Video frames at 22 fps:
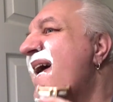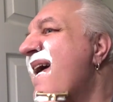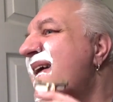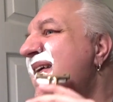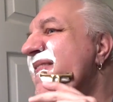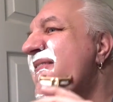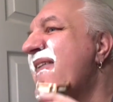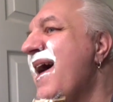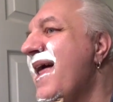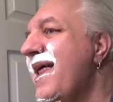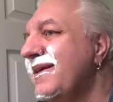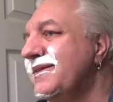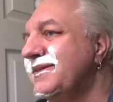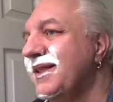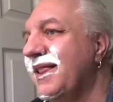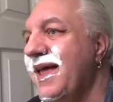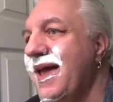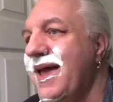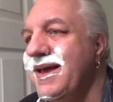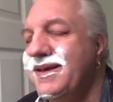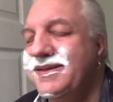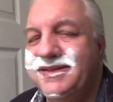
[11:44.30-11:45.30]
that has
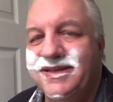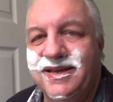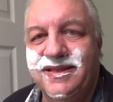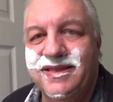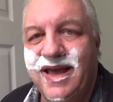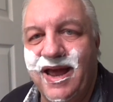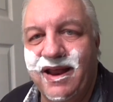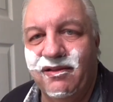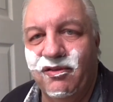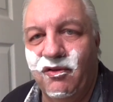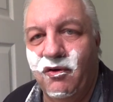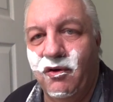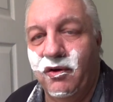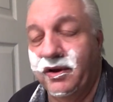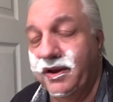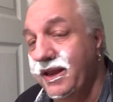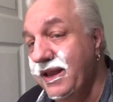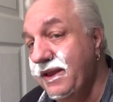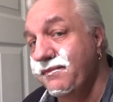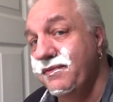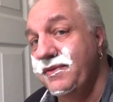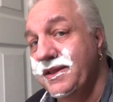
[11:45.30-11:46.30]
lasted that
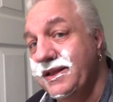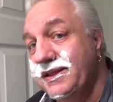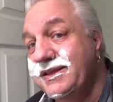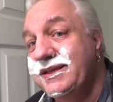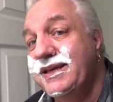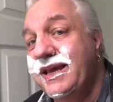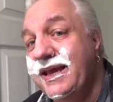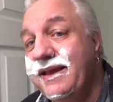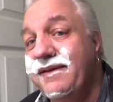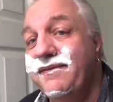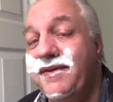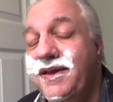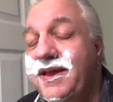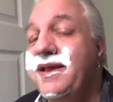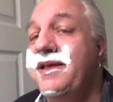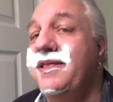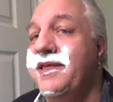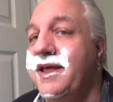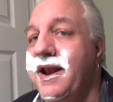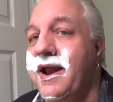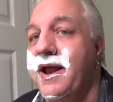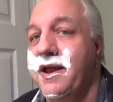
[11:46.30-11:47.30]
long. Even the
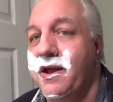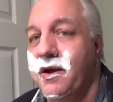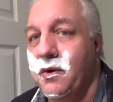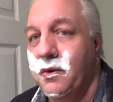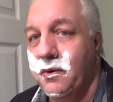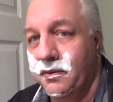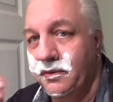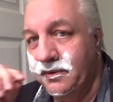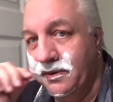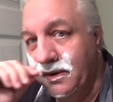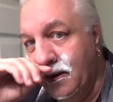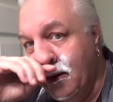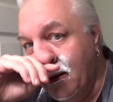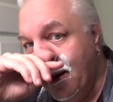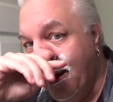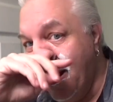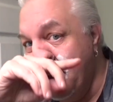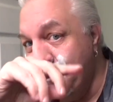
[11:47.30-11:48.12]
TV that I owned